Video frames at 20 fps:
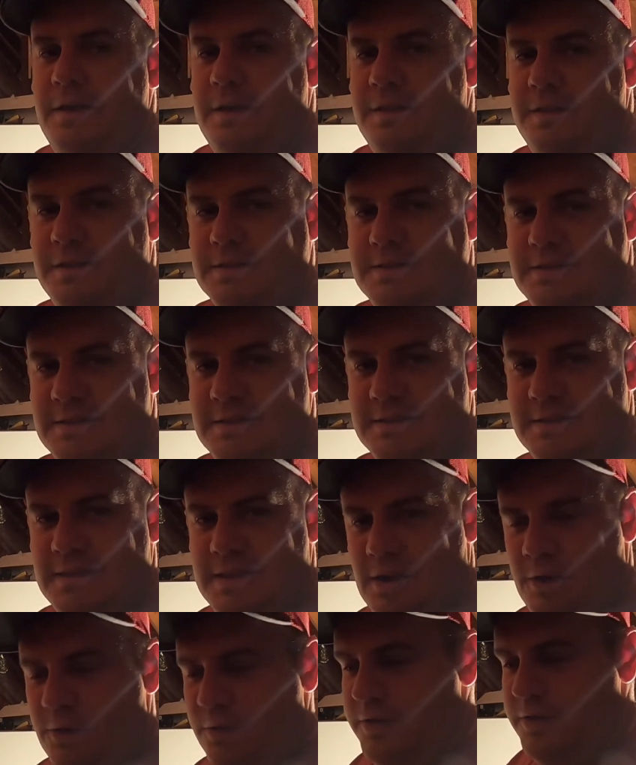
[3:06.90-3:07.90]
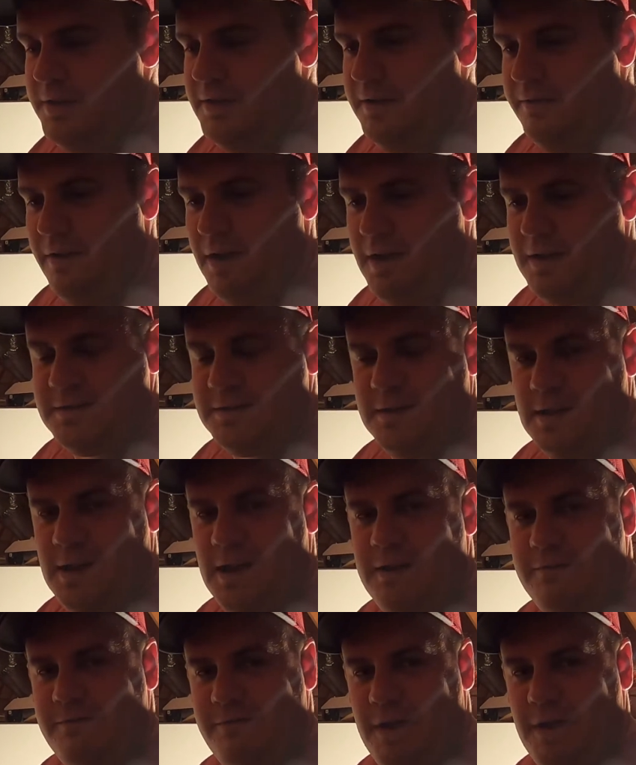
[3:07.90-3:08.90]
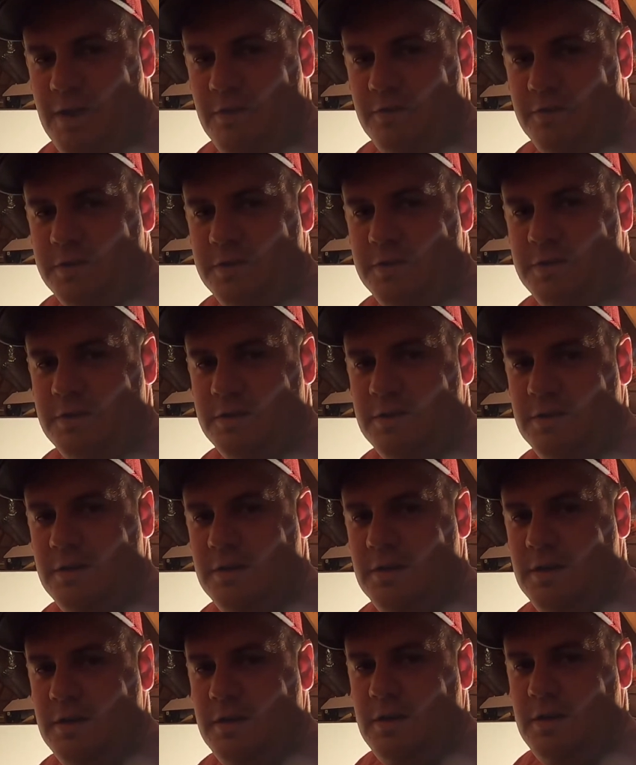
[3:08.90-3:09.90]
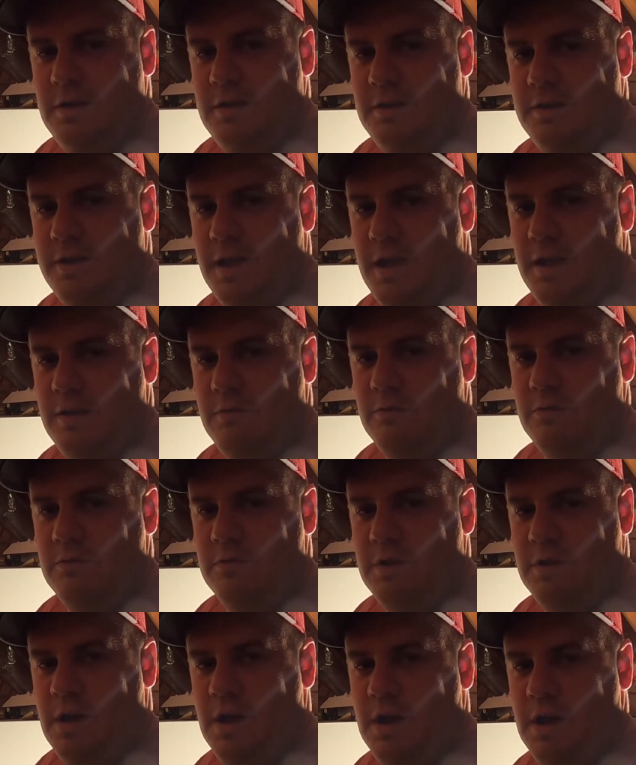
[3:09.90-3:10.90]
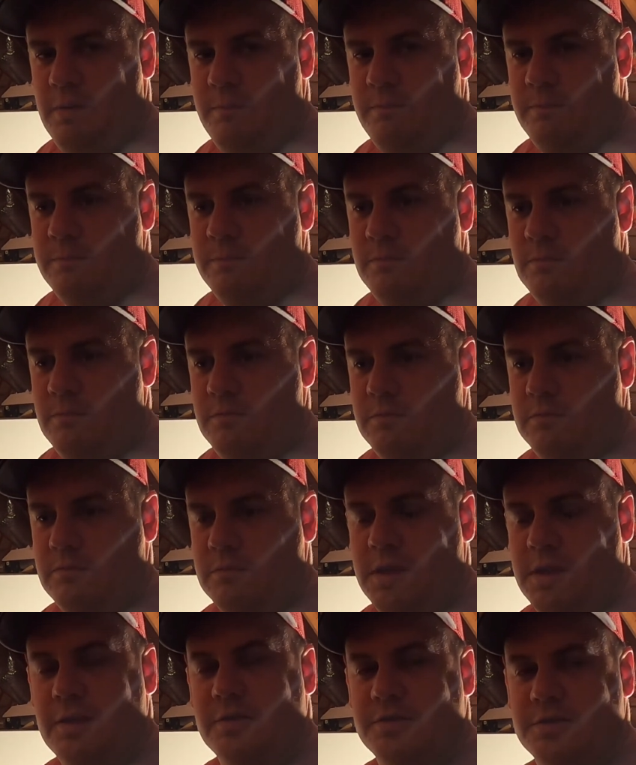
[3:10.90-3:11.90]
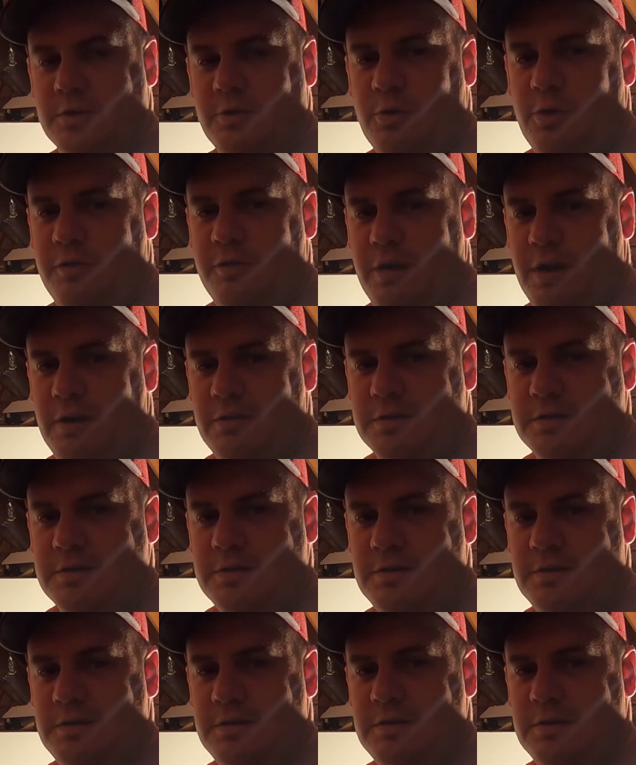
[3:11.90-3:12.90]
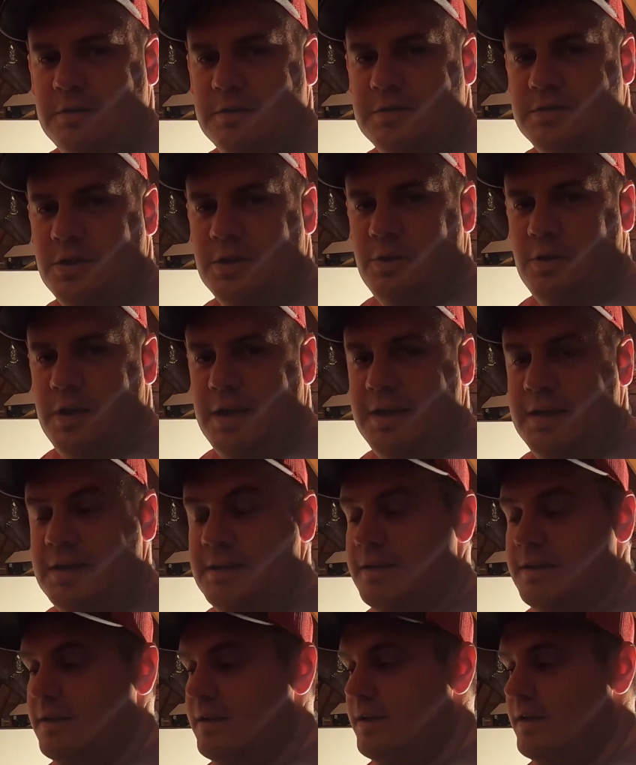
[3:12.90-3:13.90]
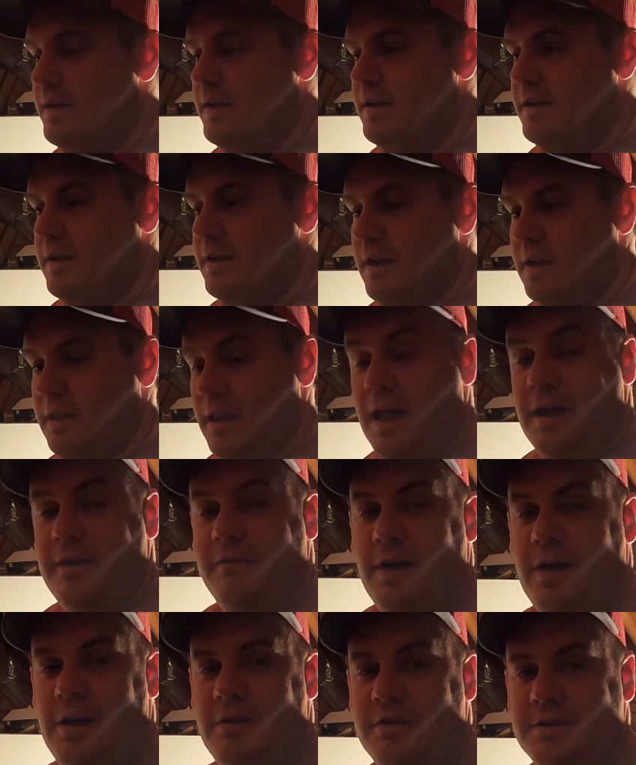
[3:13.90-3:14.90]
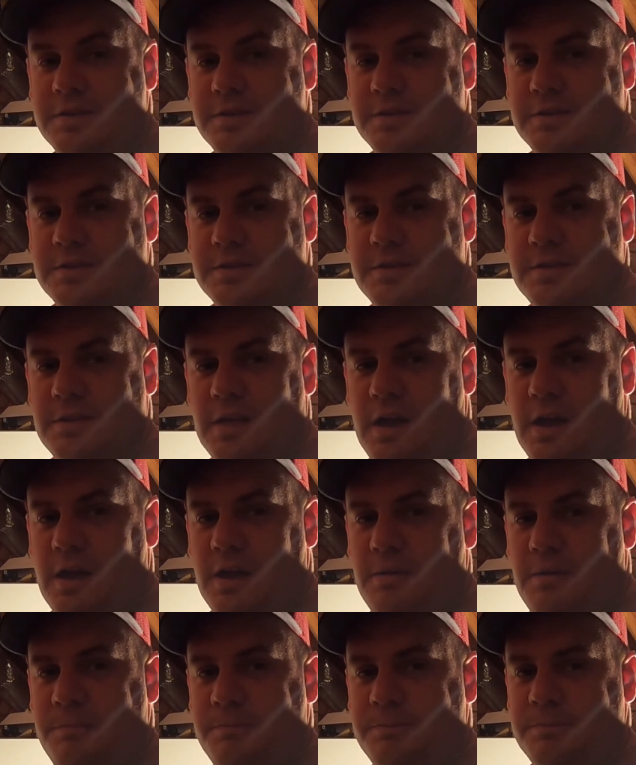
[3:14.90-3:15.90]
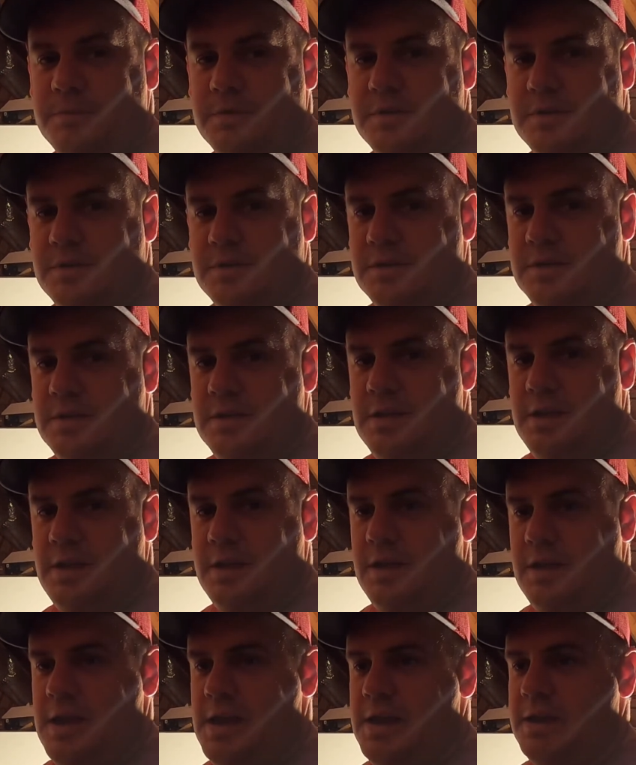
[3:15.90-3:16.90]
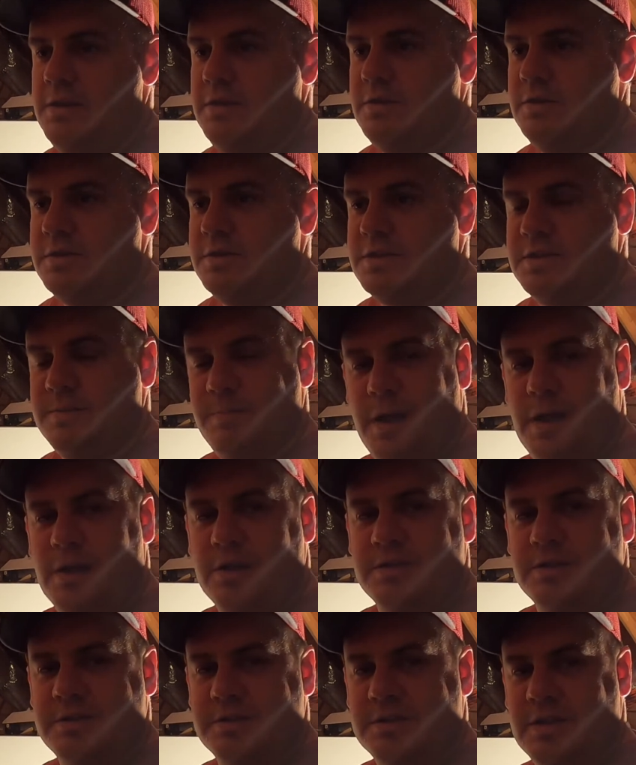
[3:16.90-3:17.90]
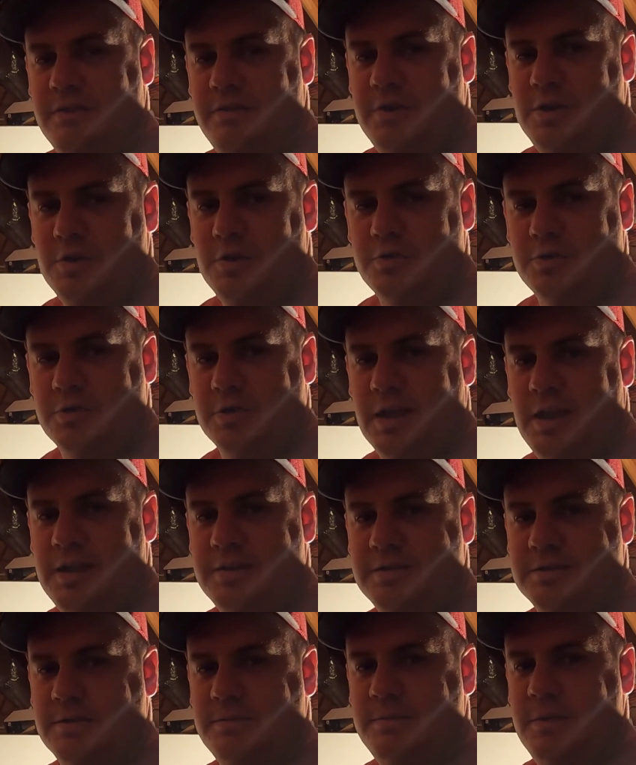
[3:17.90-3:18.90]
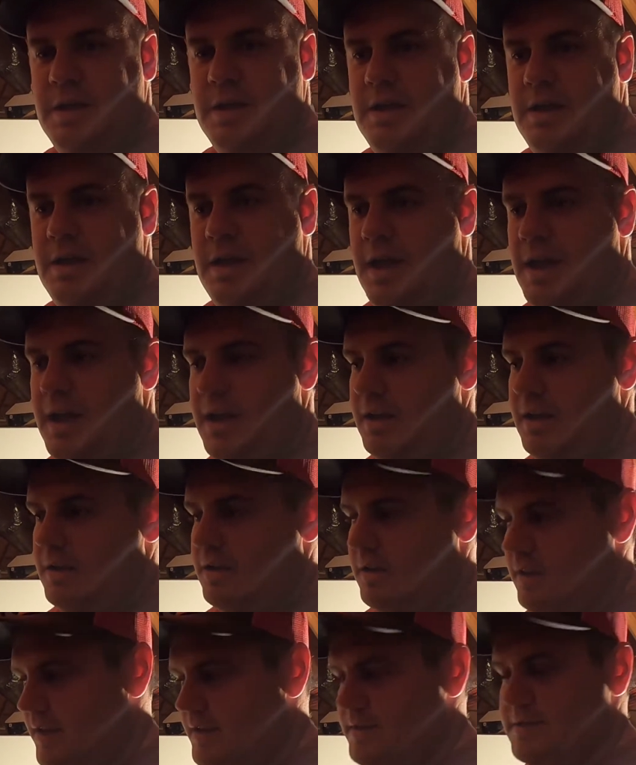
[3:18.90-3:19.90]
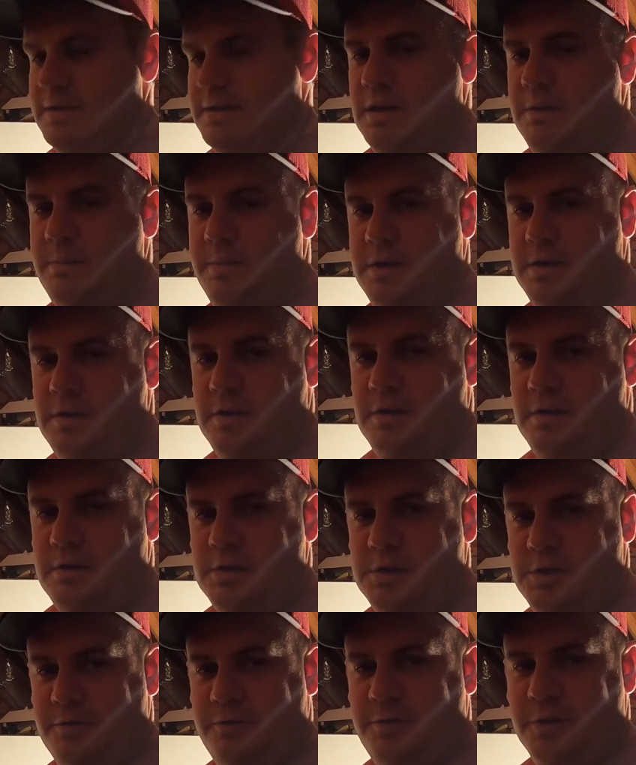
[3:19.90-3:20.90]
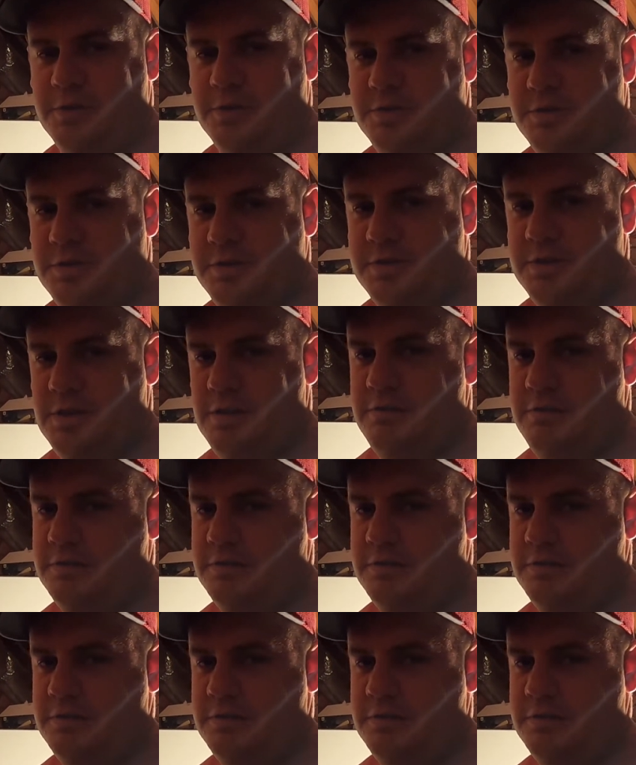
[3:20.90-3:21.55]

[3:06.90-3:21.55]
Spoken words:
this is the only device that I have found that kills the coronavirus. So a lot of viruses and smells and stuff, it neutralizes them, and it collects it up into your filters and stuff.